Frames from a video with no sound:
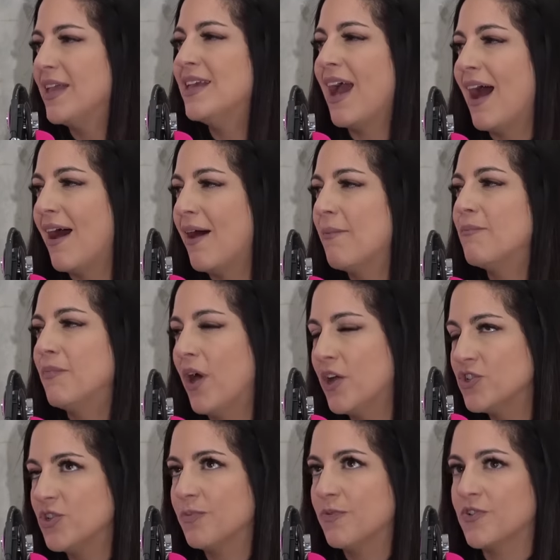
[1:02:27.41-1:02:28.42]
Yeah,
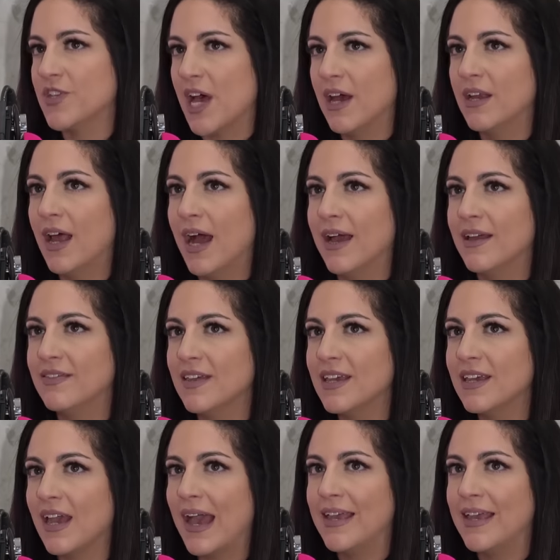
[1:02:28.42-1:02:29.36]
100%. I think,